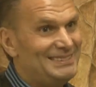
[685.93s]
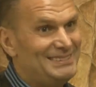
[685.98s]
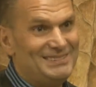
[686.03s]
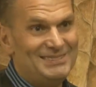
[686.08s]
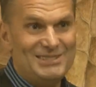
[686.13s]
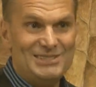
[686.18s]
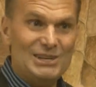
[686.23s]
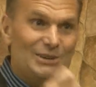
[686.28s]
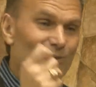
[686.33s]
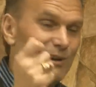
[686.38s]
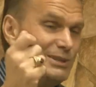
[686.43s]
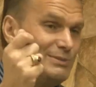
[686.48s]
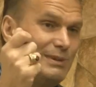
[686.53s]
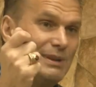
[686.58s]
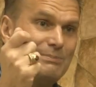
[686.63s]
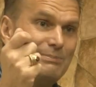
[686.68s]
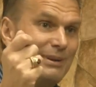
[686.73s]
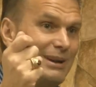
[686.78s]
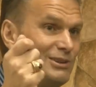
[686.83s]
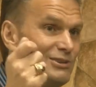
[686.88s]
she wants me to
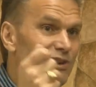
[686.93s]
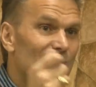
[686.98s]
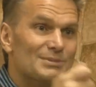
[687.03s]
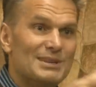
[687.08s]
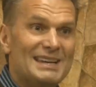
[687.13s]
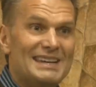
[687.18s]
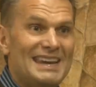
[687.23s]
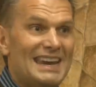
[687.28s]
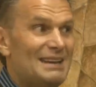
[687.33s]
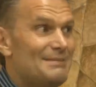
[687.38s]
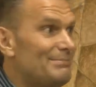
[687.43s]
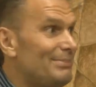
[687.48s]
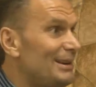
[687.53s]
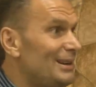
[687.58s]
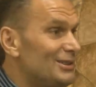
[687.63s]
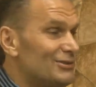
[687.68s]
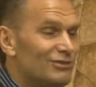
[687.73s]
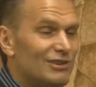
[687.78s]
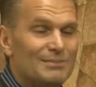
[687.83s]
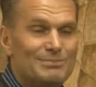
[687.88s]
play drums. I can't play
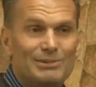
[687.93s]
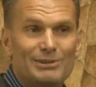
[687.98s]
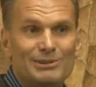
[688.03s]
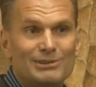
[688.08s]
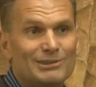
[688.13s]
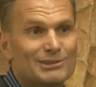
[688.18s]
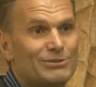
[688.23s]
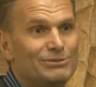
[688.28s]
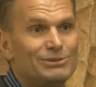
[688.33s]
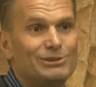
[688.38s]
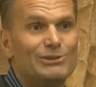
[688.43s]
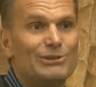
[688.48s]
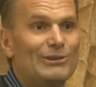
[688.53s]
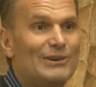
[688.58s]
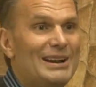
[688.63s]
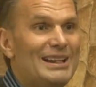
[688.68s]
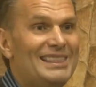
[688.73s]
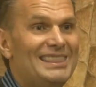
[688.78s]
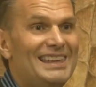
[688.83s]
trumpet or flute or anything.